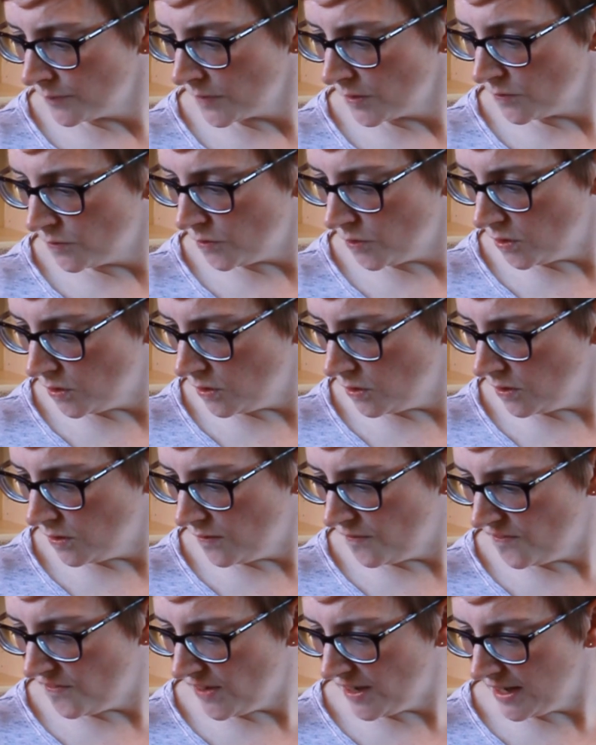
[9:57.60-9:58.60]

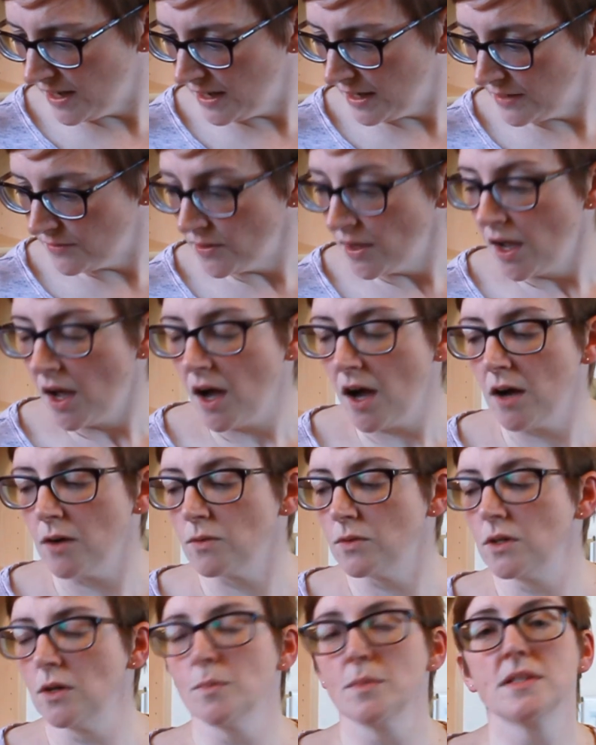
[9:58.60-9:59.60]
4, 5.
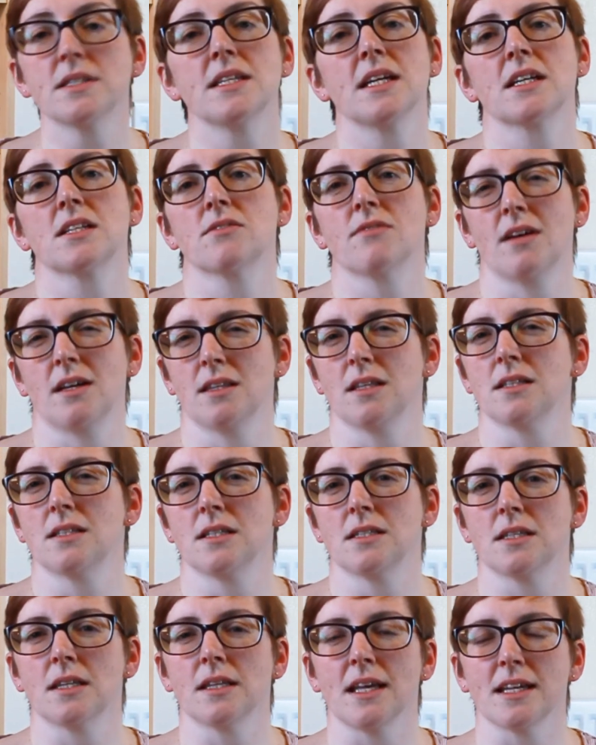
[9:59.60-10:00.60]
Oh, number 6, right, this
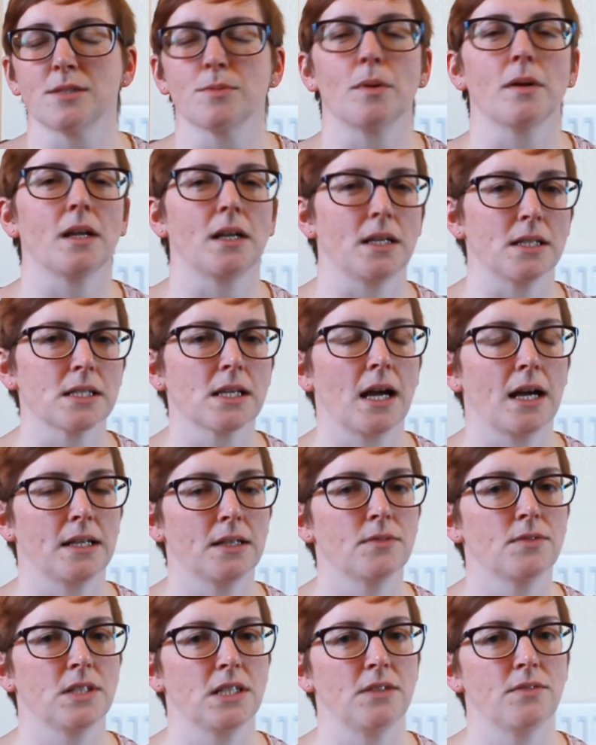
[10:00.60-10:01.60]
is the last one, and it's kind
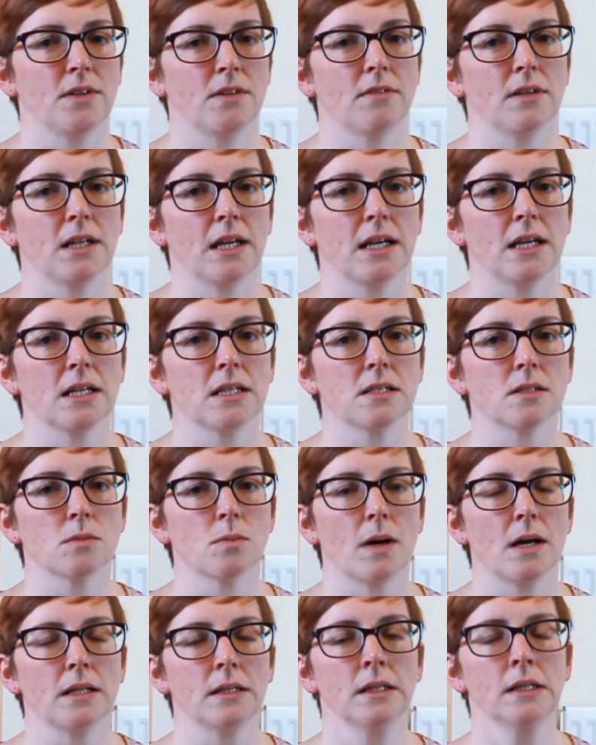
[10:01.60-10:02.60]
of TV related as
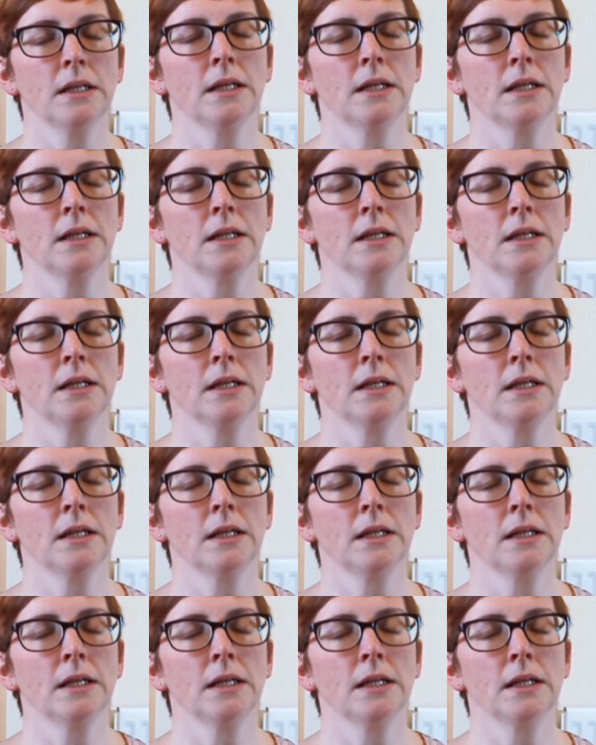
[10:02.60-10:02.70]
well.